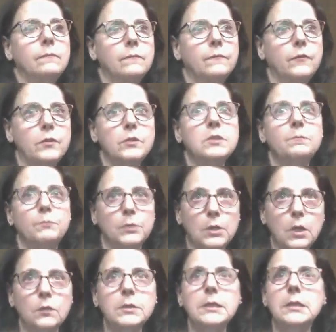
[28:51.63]
For this
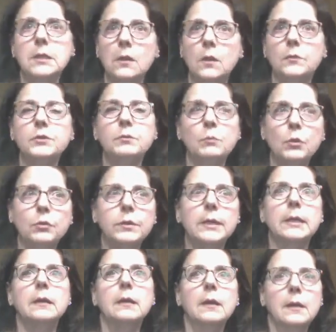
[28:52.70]
closing to go
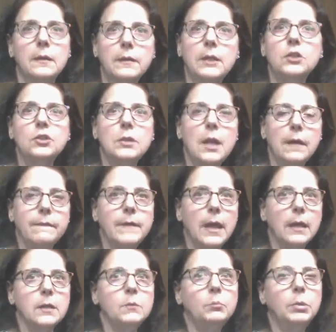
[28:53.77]
smoothly, they should have
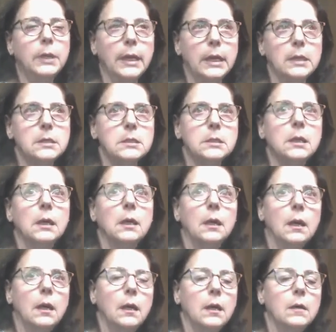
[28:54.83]
that in place,
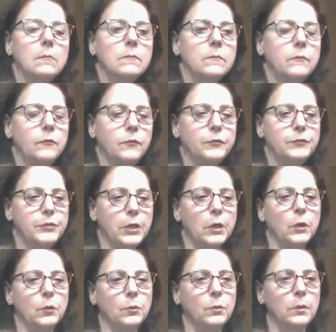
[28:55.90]

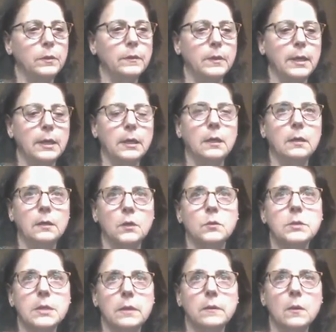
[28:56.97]
so they can
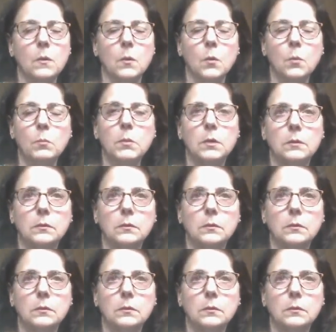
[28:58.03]
close on the home.